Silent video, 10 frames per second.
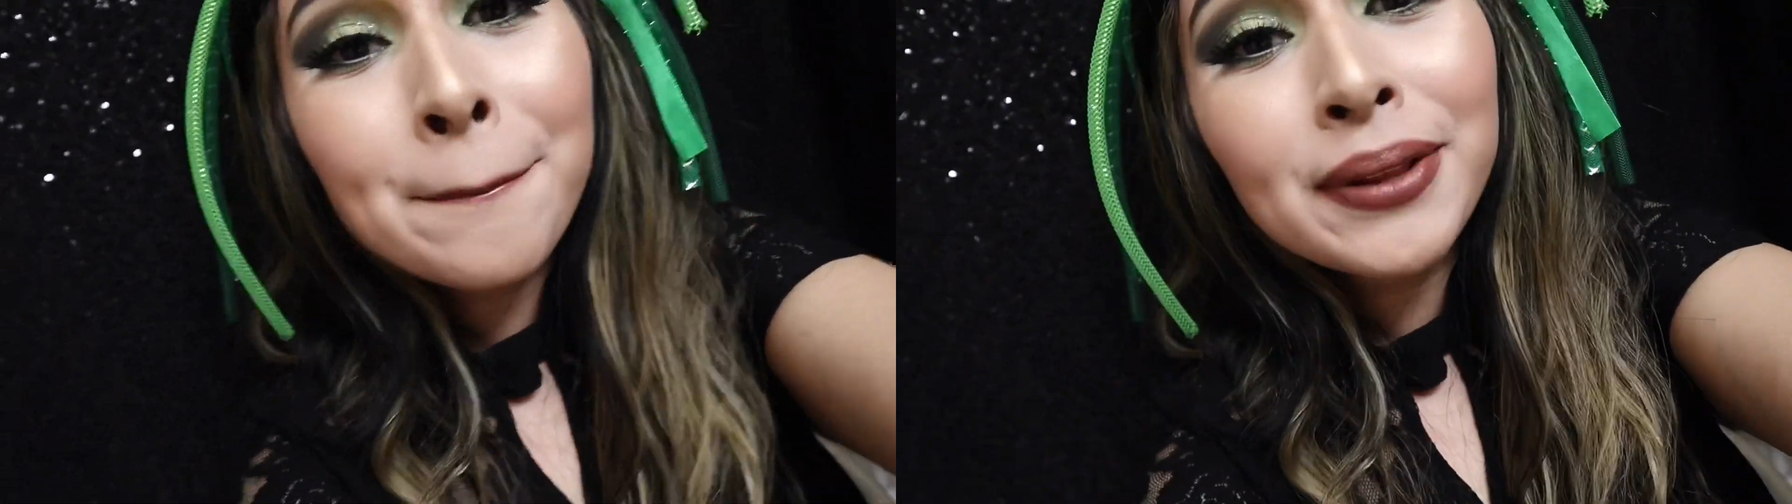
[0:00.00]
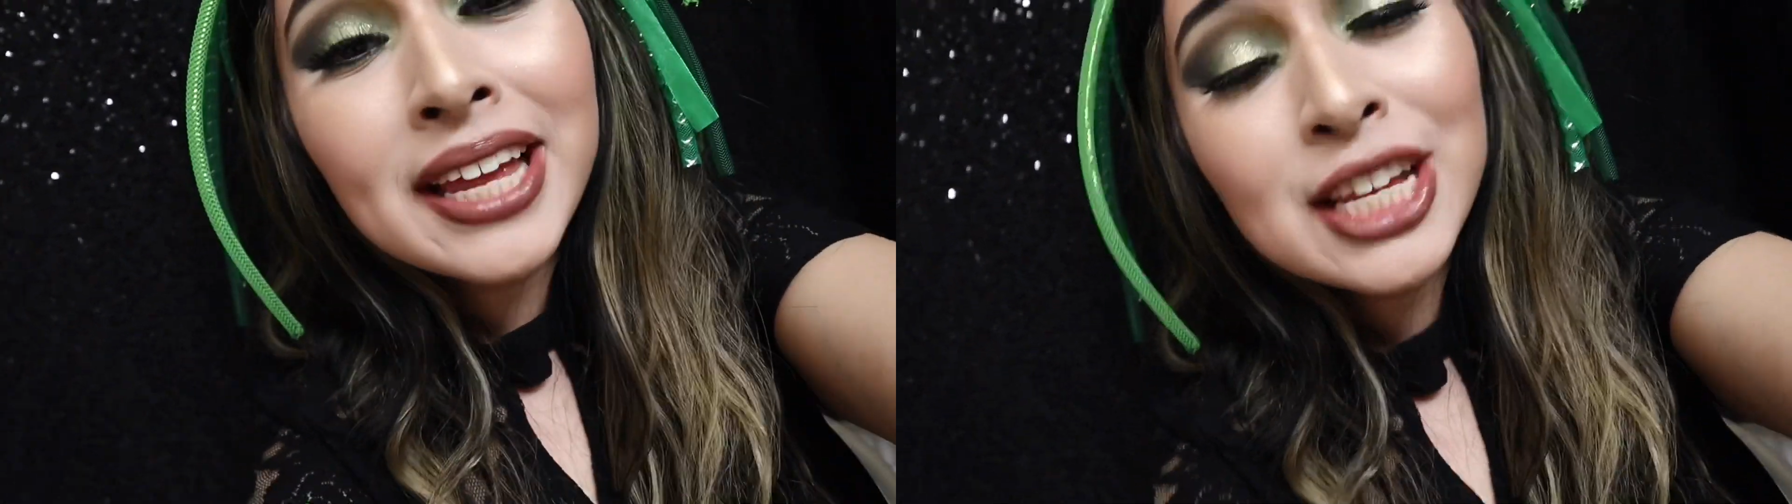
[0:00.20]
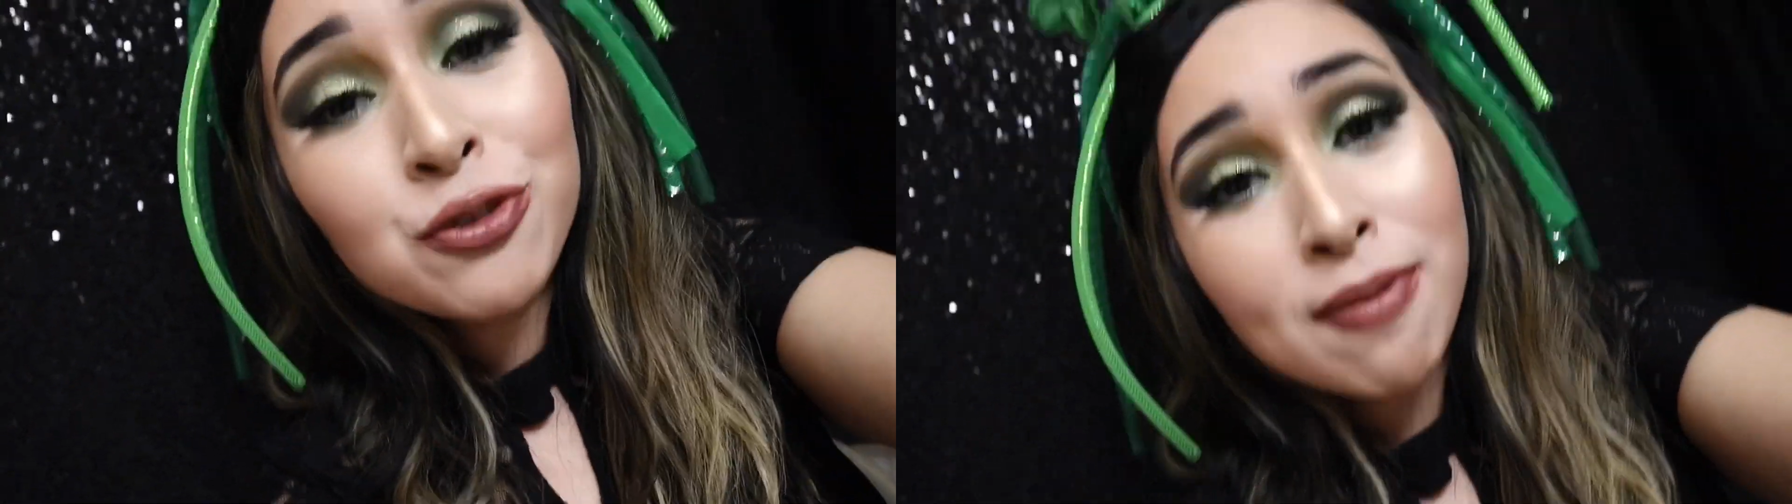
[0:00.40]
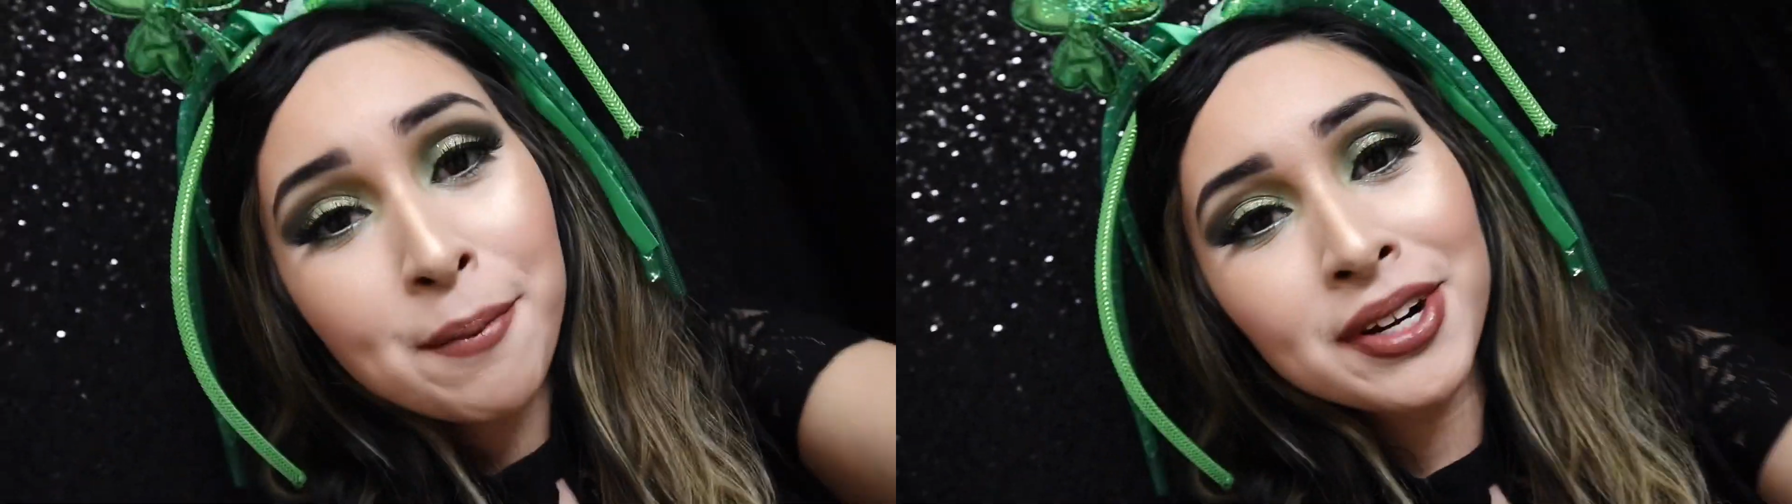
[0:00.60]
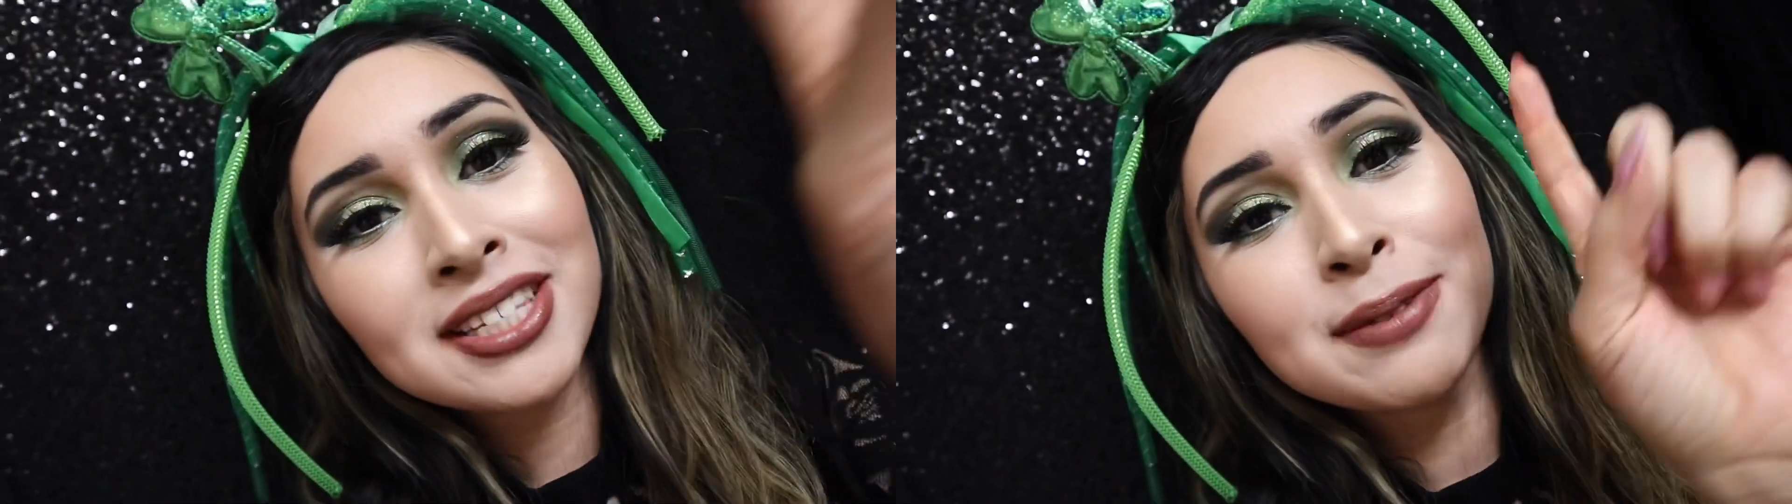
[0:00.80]
please
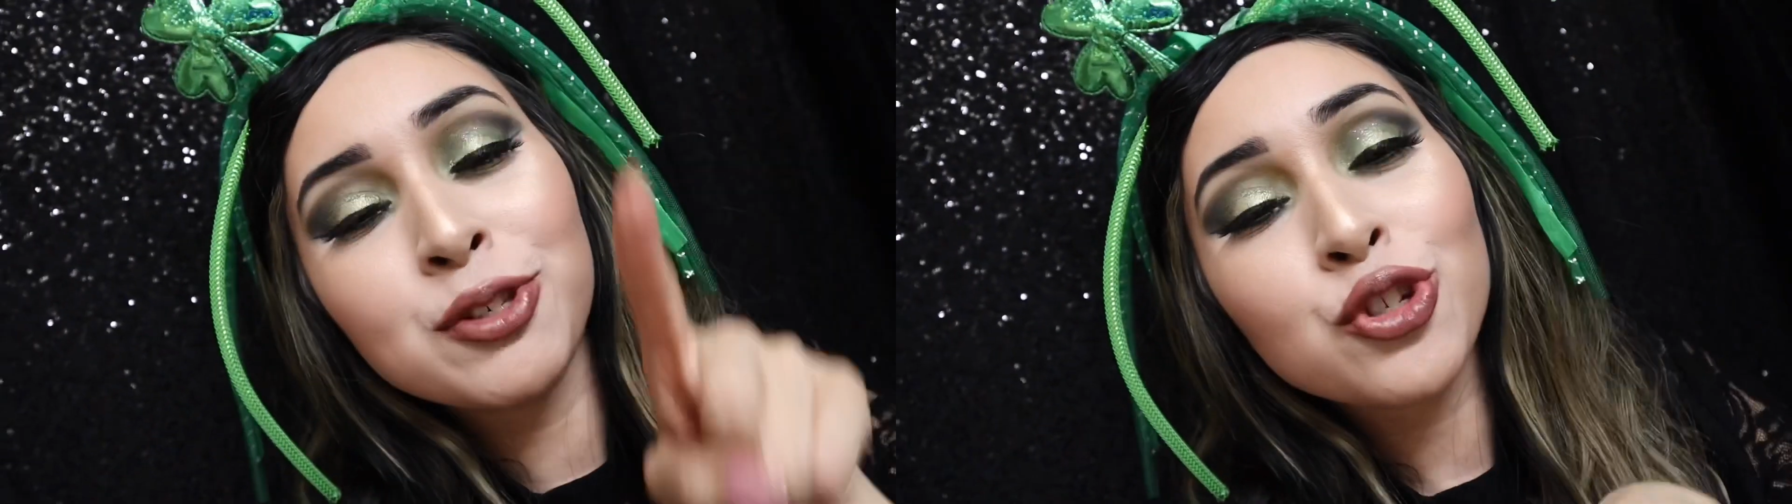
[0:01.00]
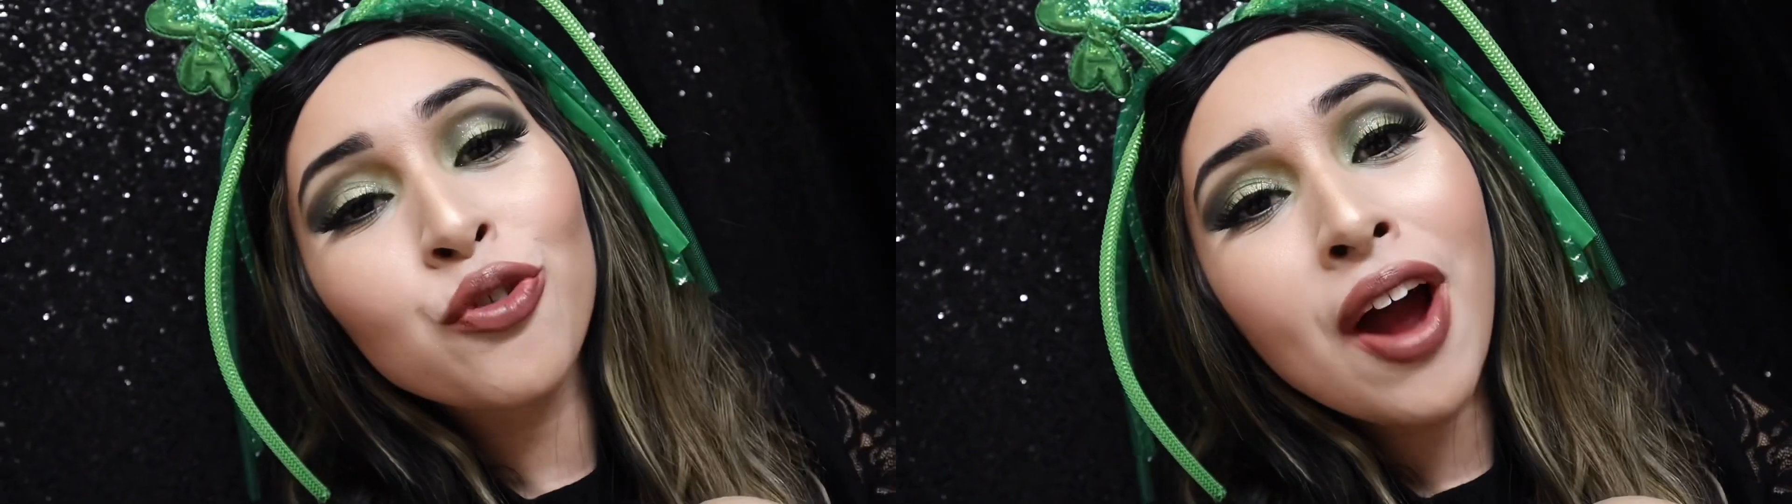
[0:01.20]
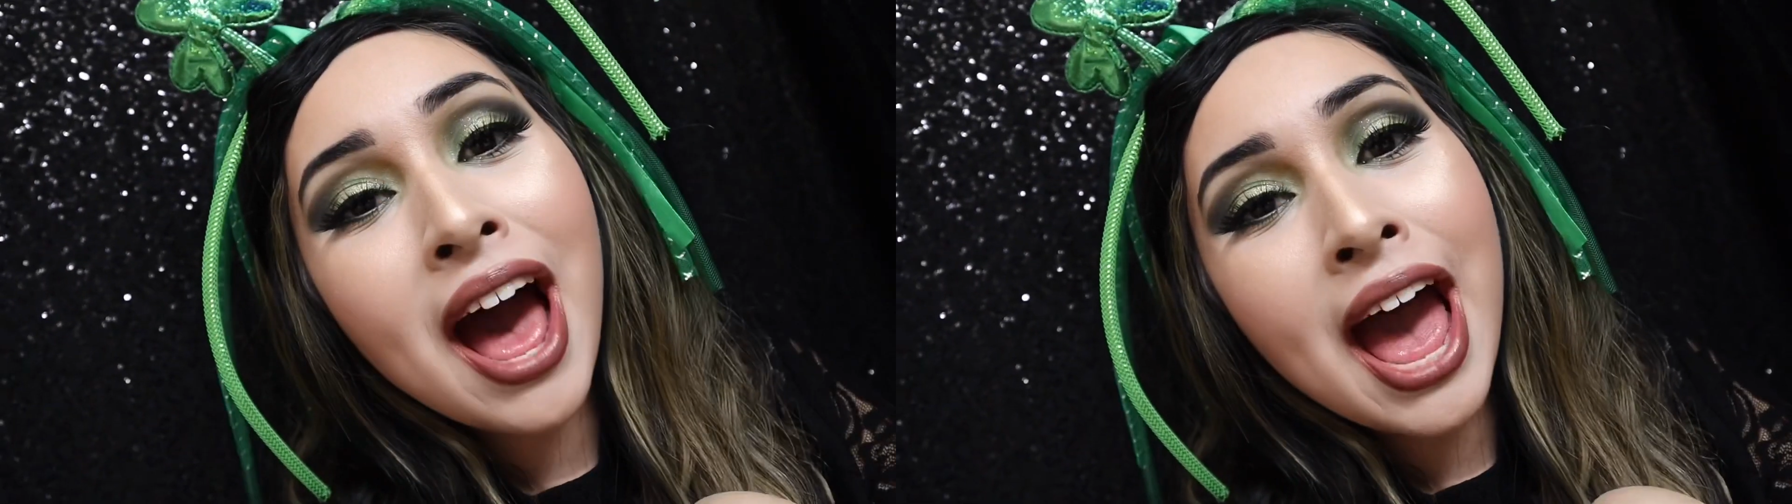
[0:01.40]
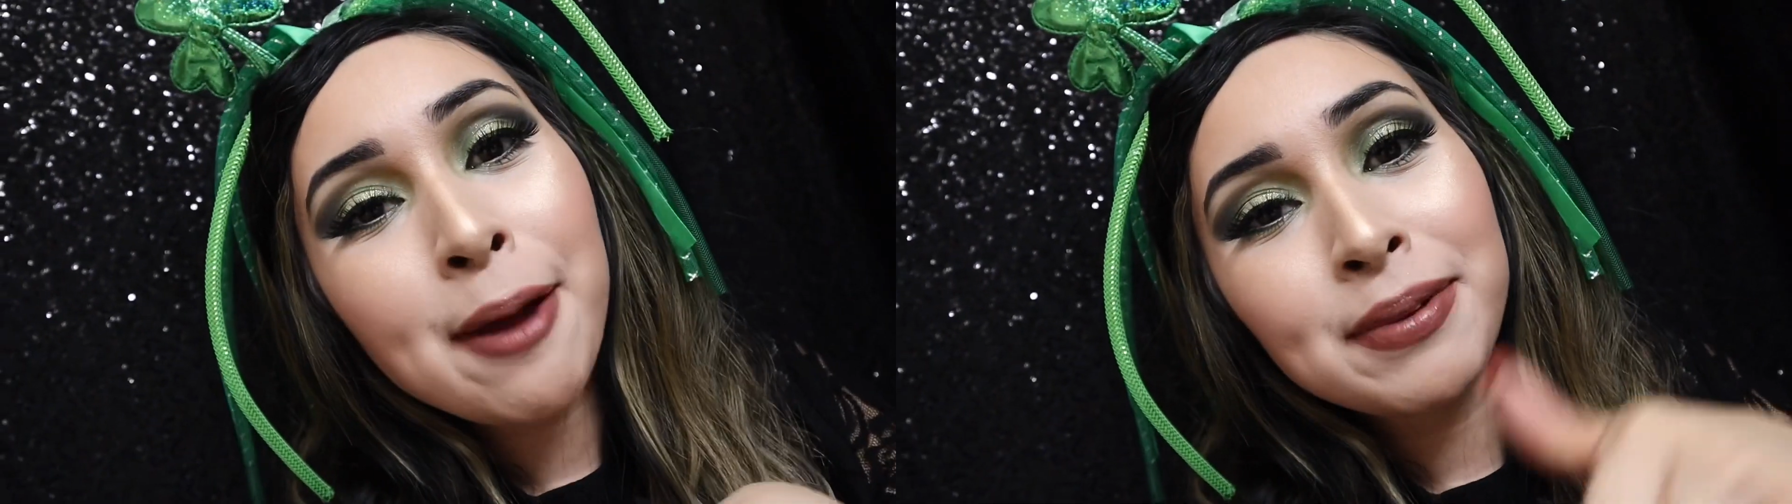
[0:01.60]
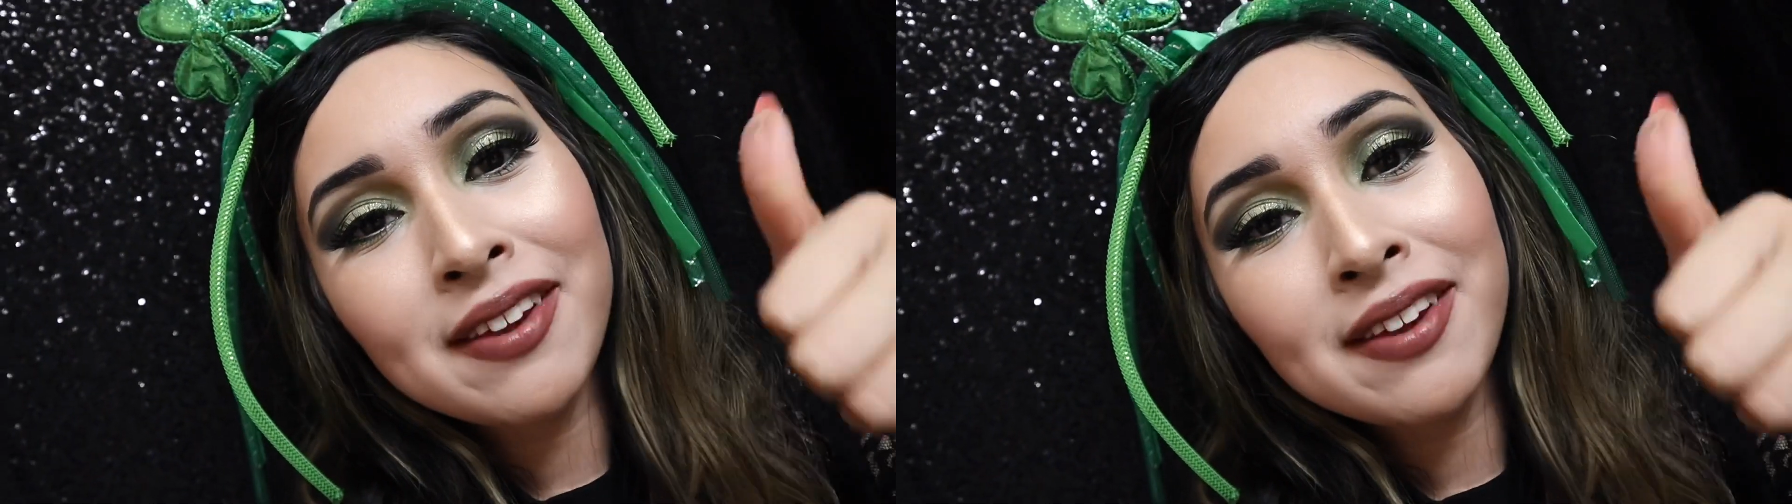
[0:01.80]
remember to subscribe,